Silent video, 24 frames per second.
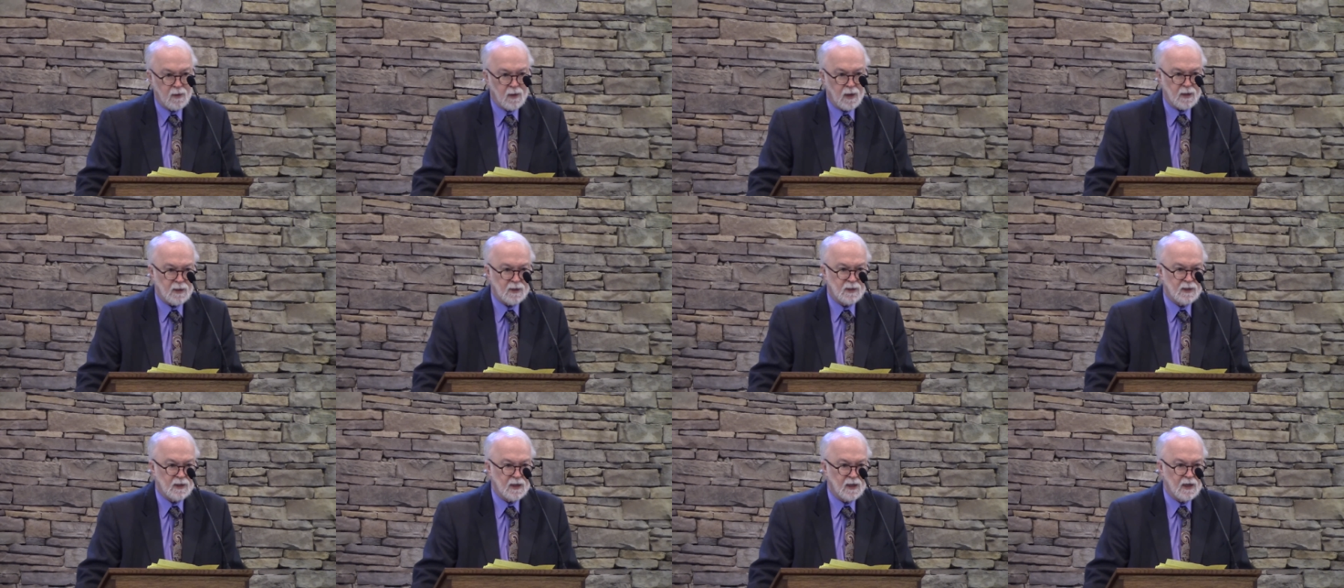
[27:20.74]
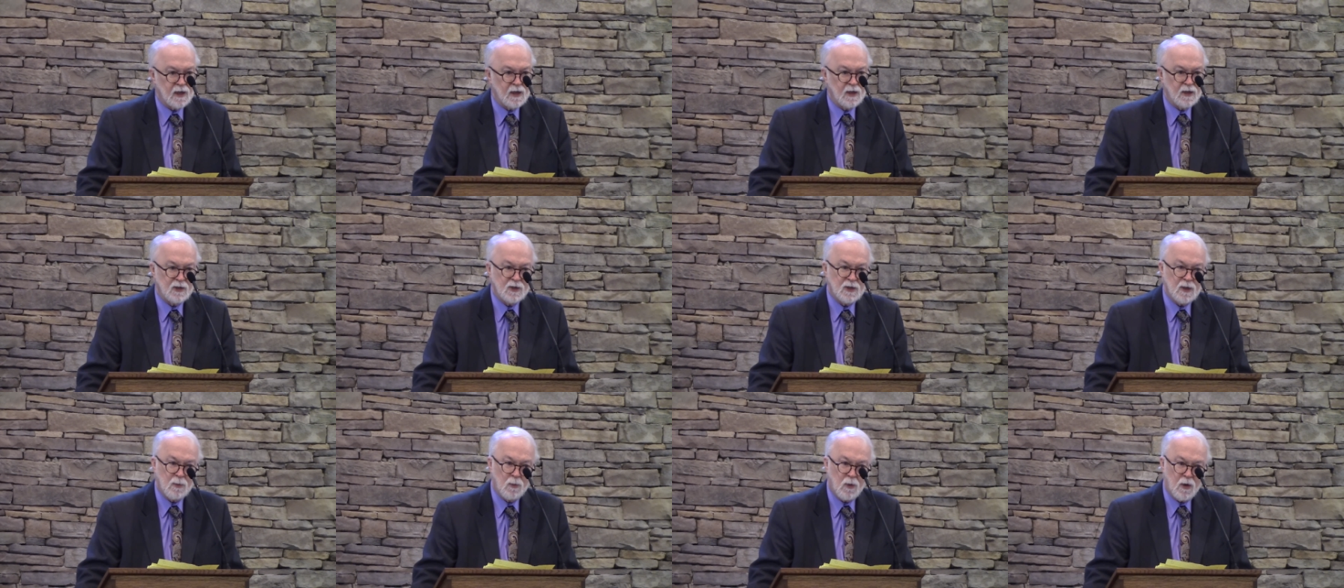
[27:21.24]
That's said in
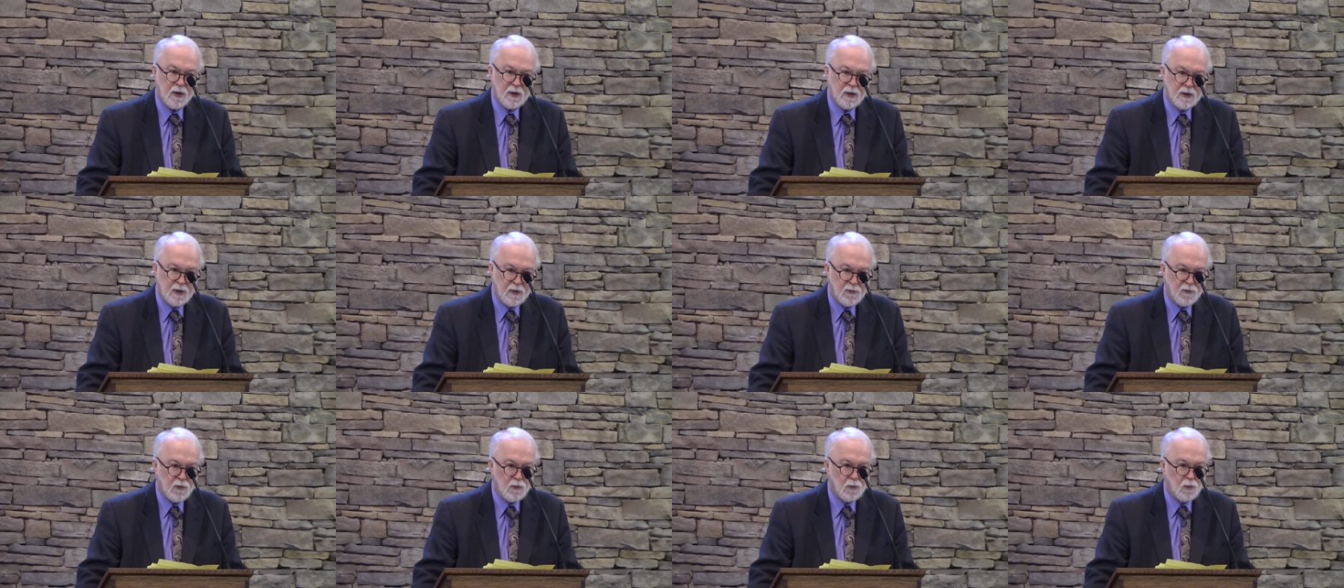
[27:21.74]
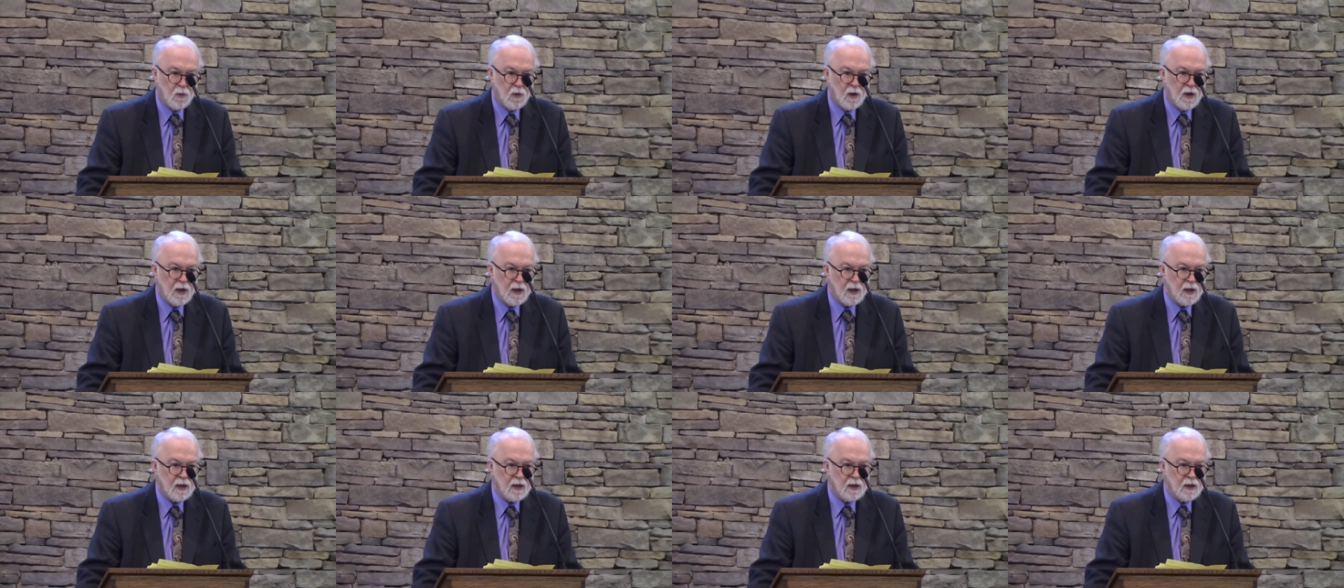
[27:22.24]
a somewhat different
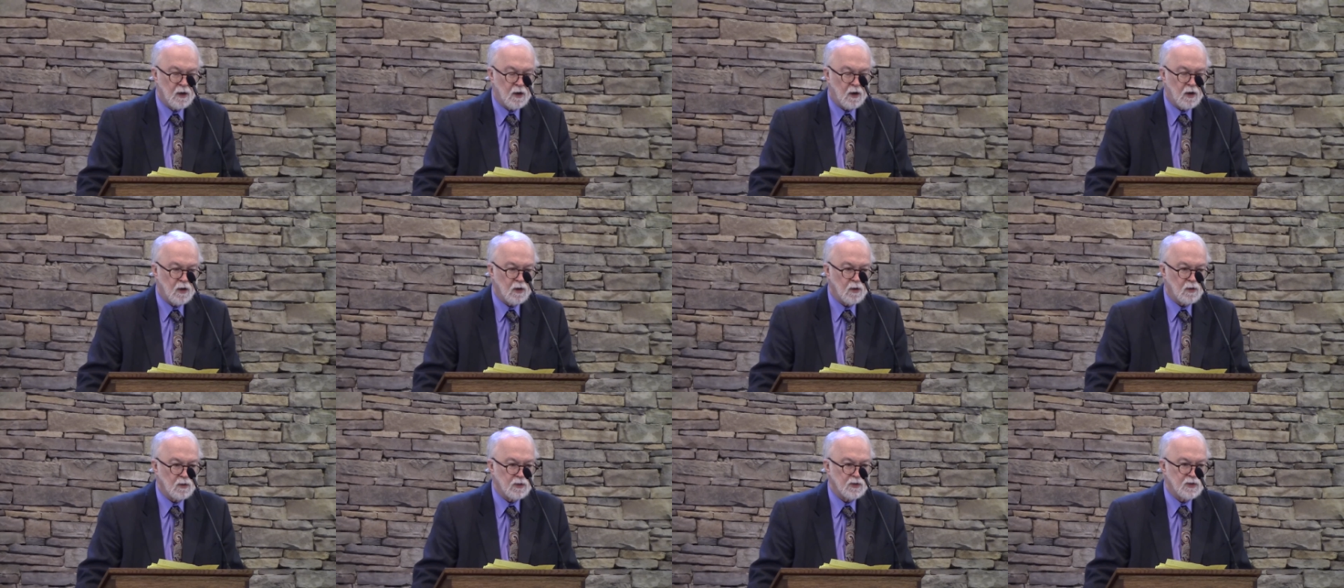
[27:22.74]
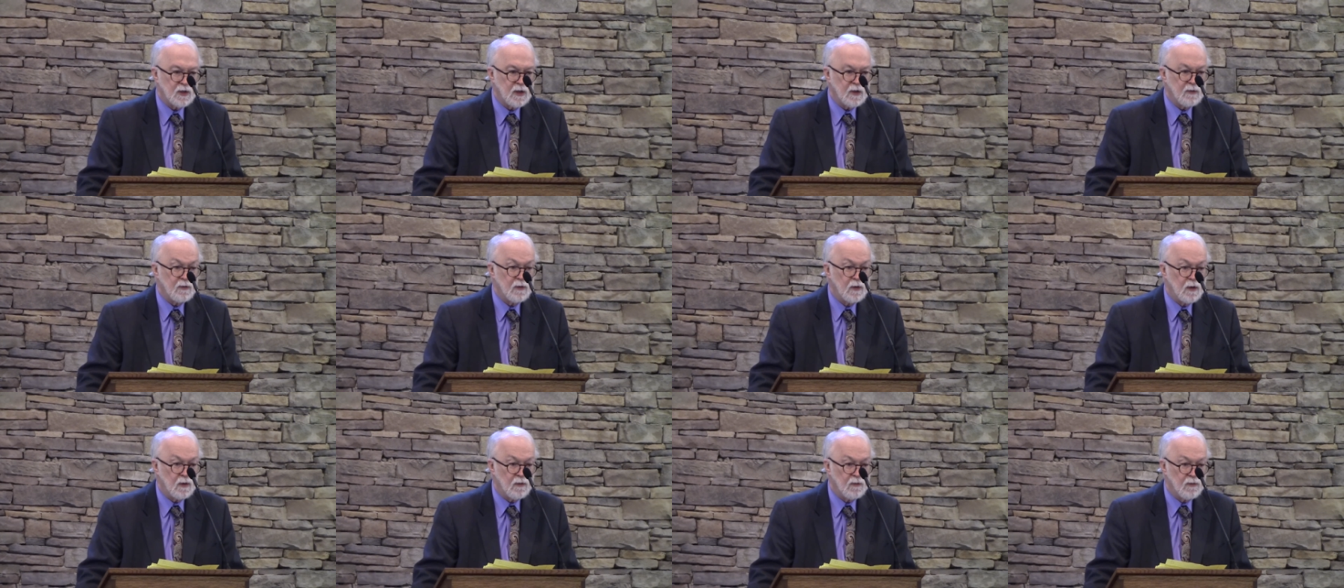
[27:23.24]
way in Article
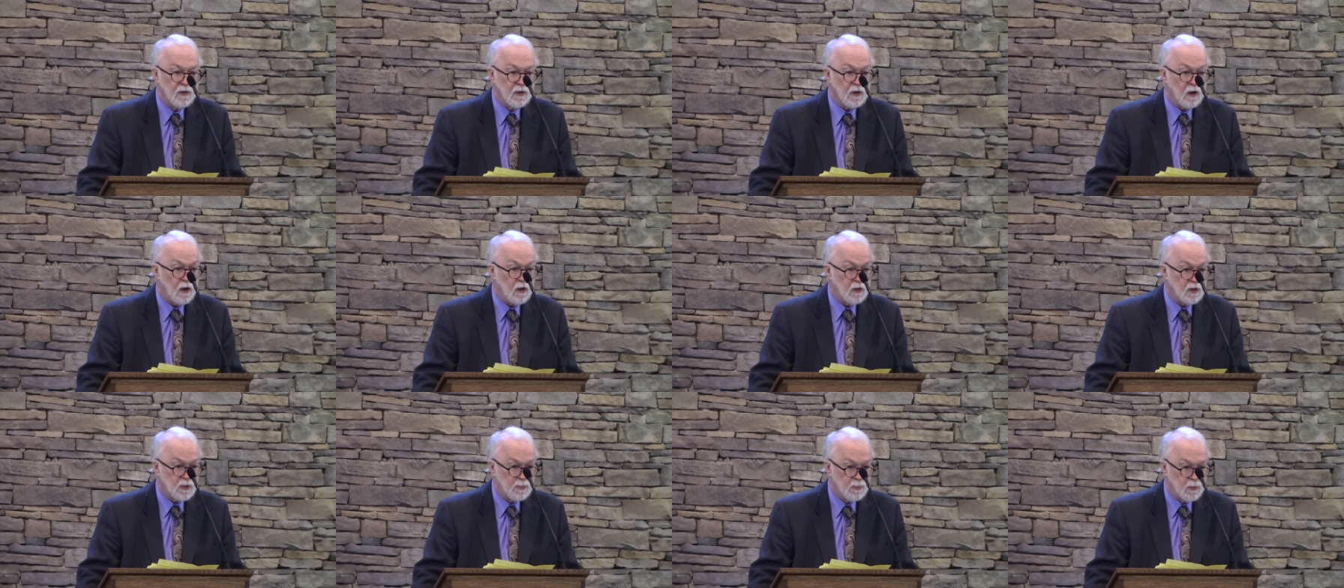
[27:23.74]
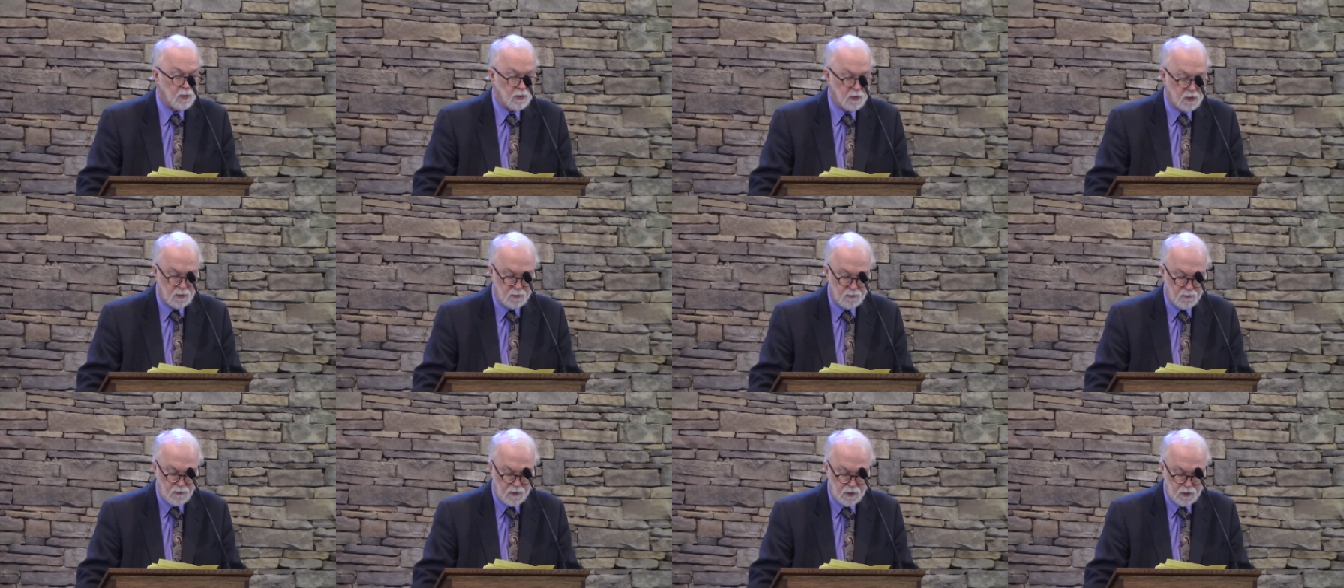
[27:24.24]
7 of the Augsburg
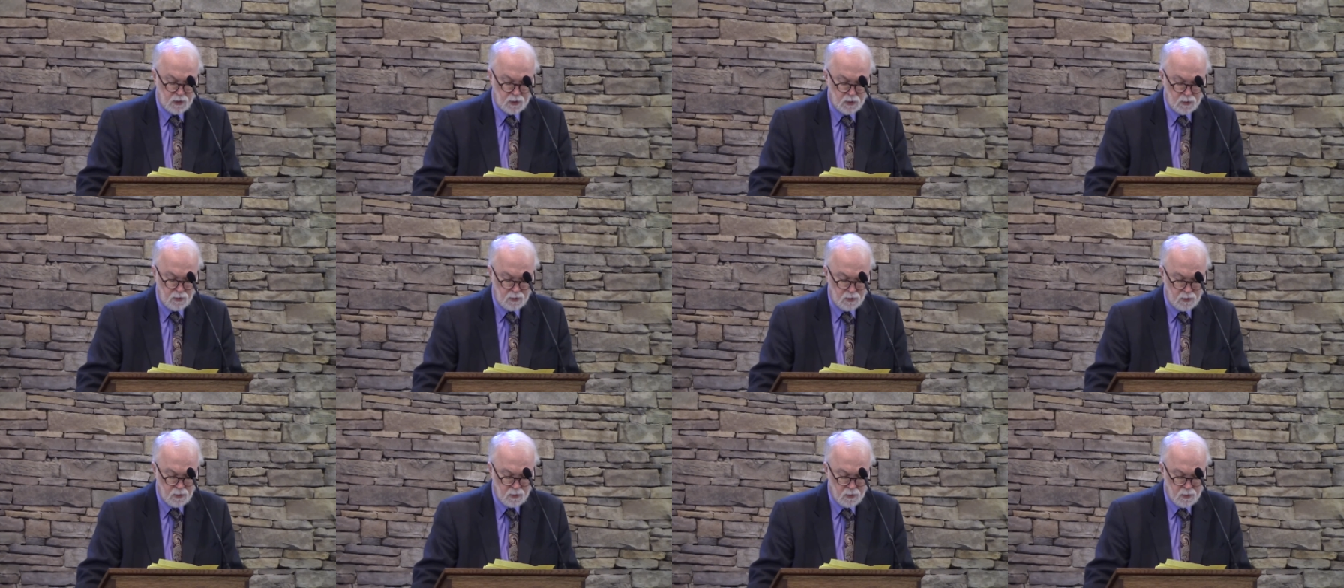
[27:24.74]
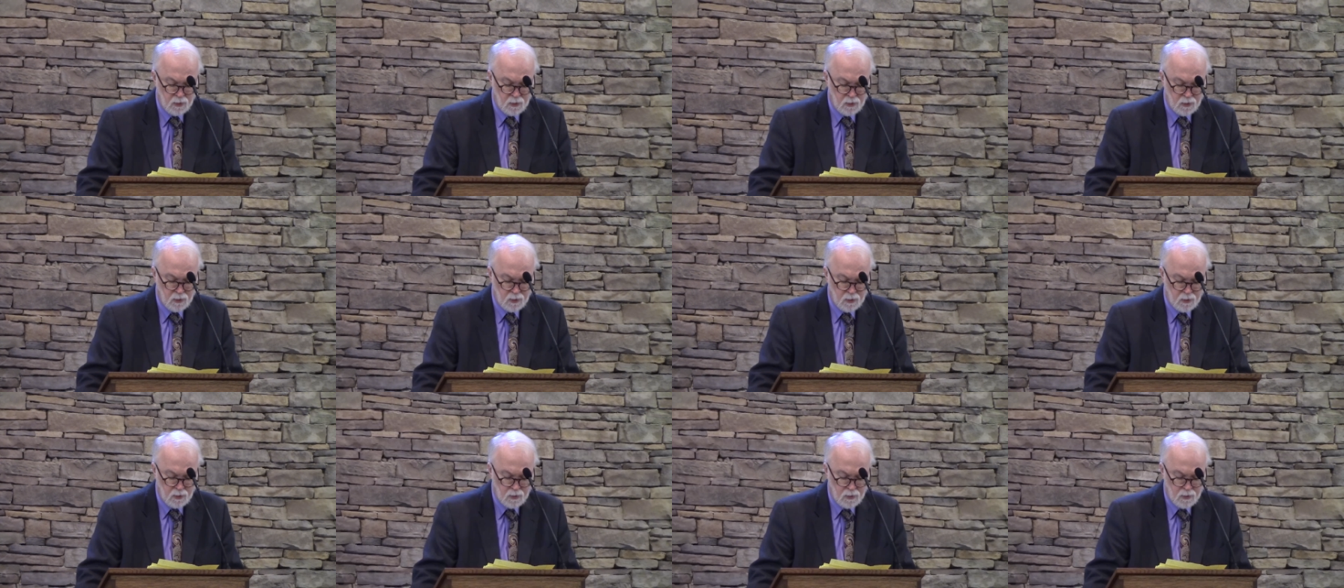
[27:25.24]
Confession,